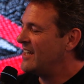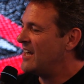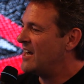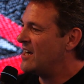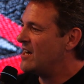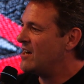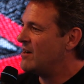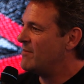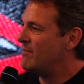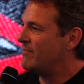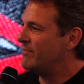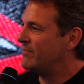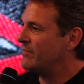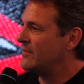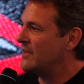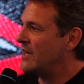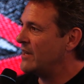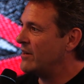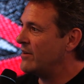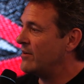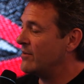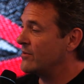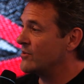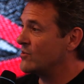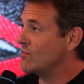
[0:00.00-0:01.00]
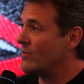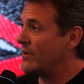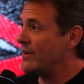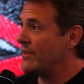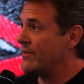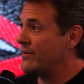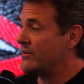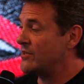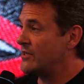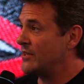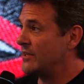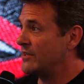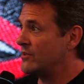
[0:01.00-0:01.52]
It was one of
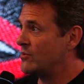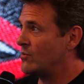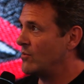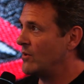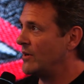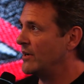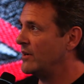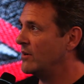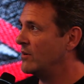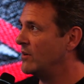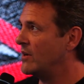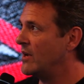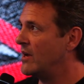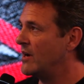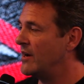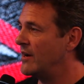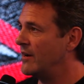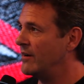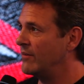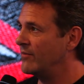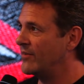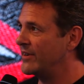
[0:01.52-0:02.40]
those things where